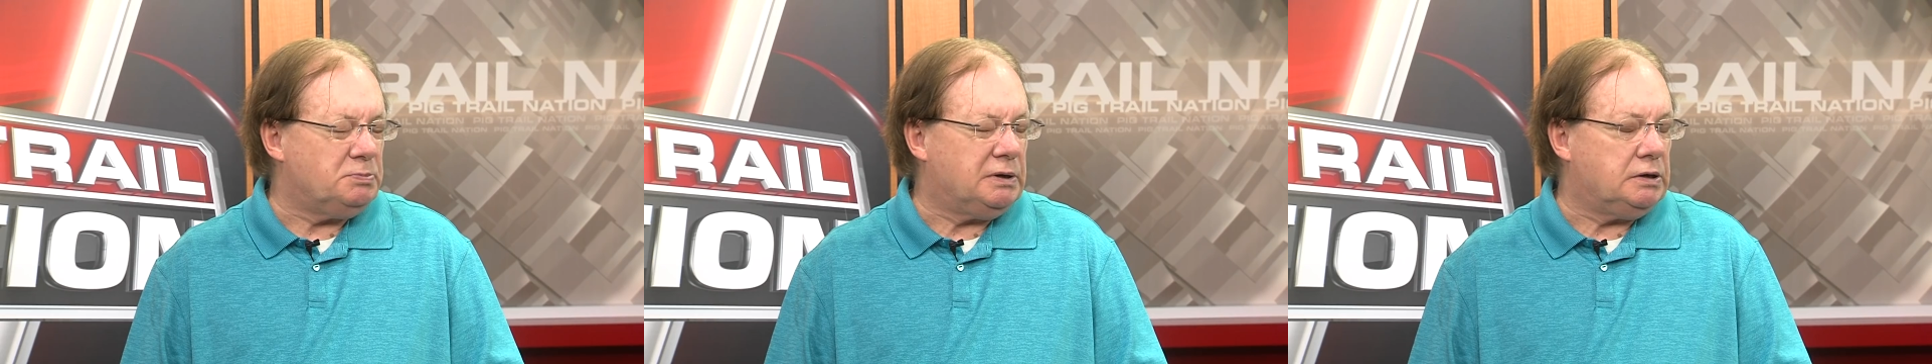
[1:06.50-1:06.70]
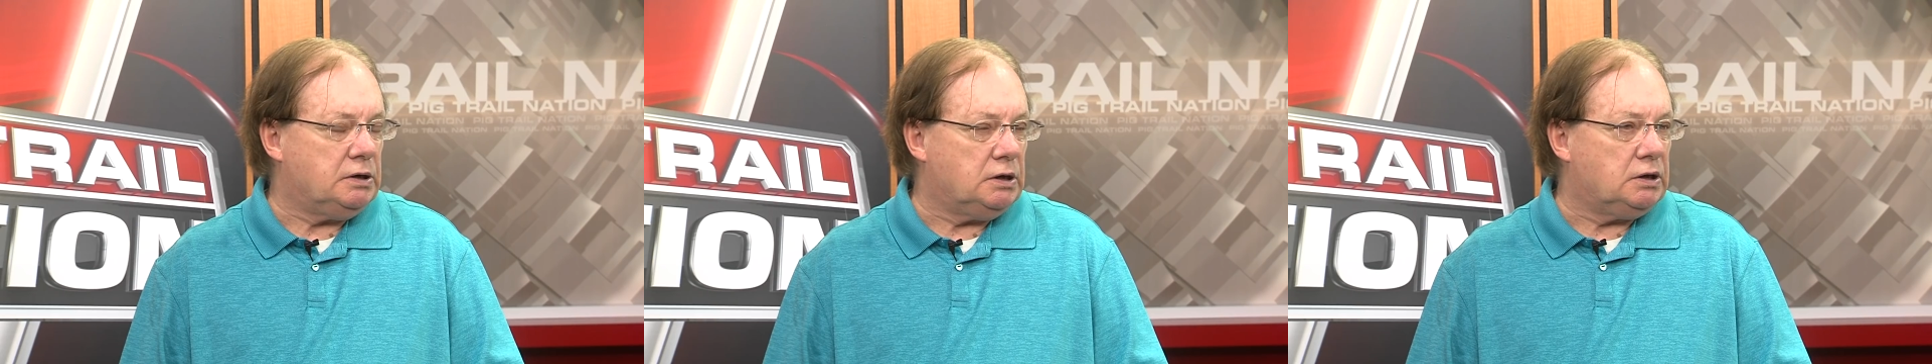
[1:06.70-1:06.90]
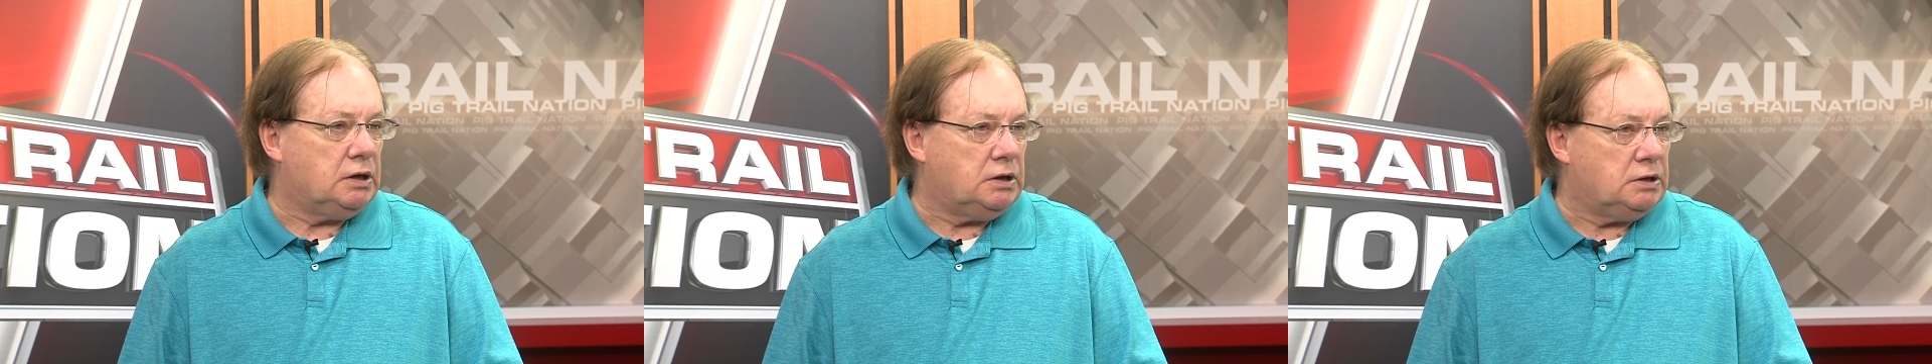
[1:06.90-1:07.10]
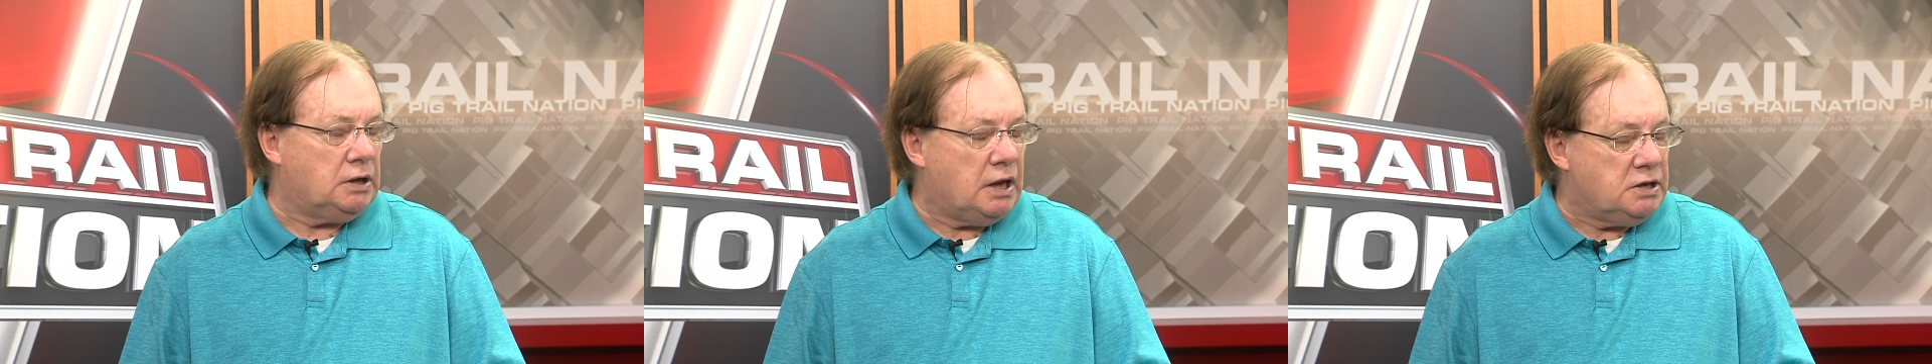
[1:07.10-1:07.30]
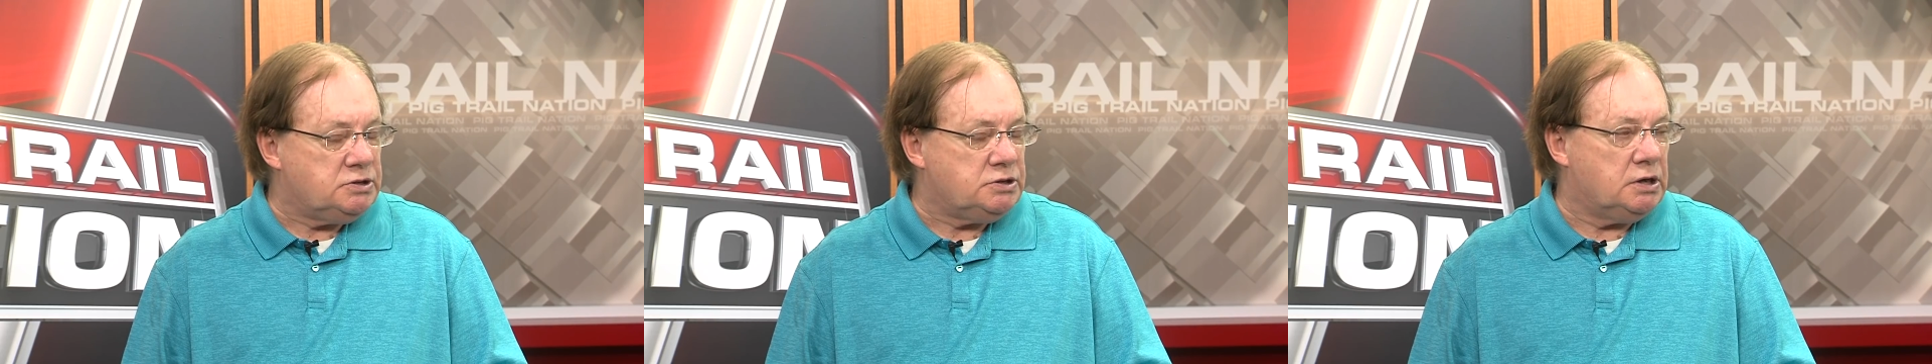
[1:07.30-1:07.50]
me.
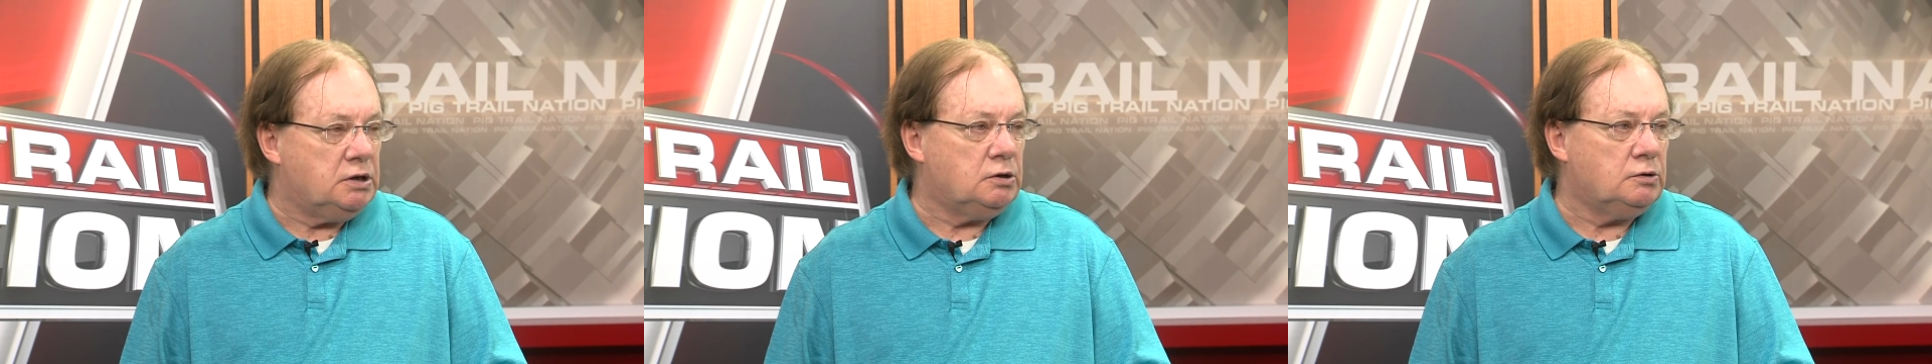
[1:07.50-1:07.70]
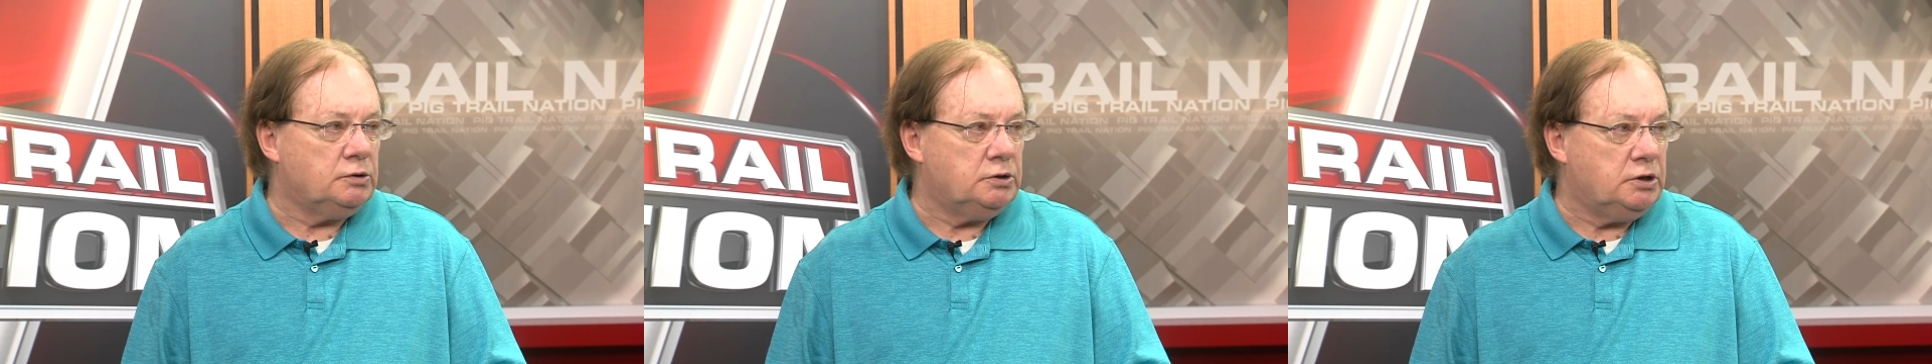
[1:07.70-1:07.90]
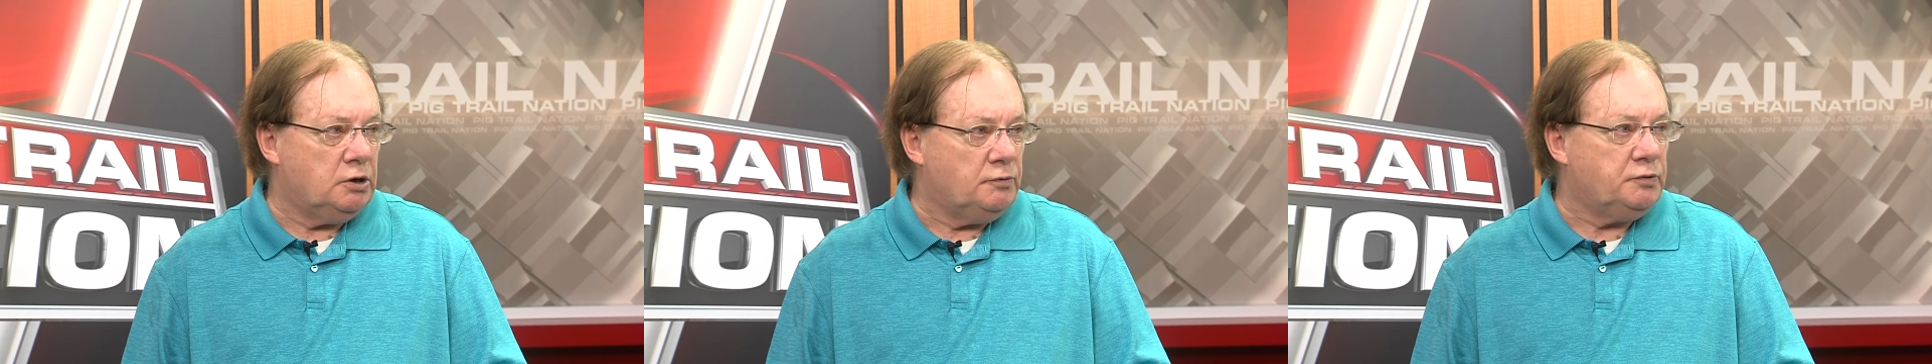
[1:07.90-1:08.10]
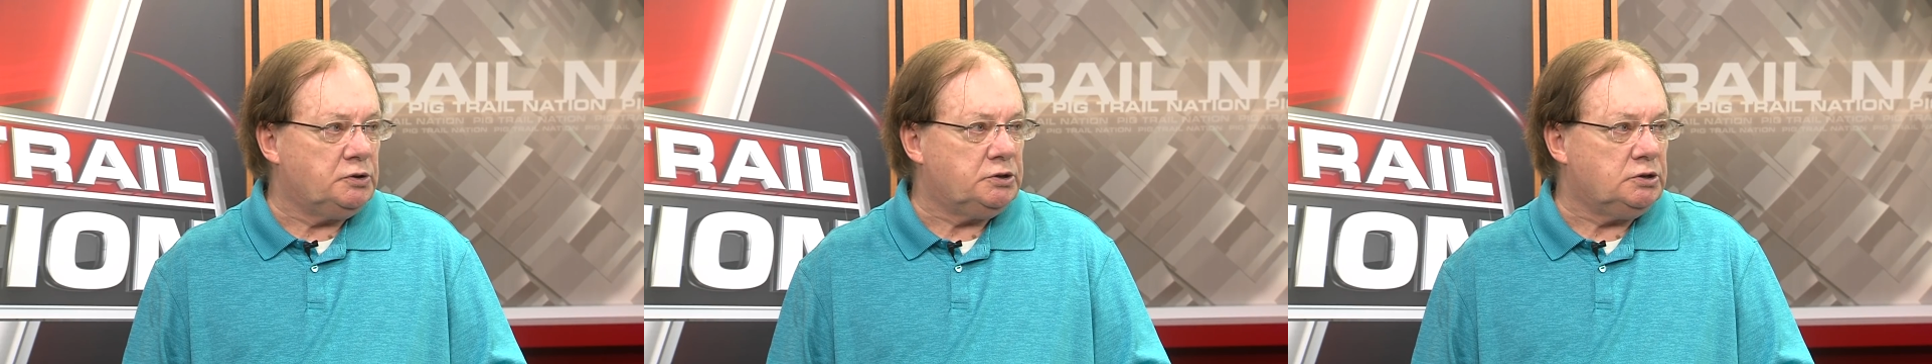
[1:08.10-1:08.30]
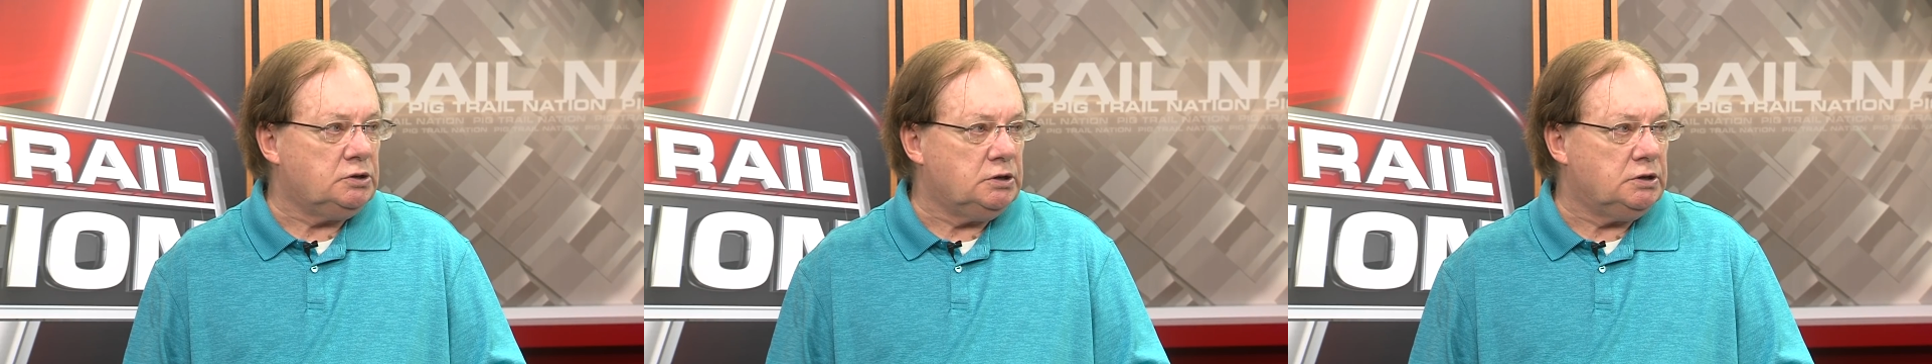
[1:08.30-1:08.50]
Elijah Yelverton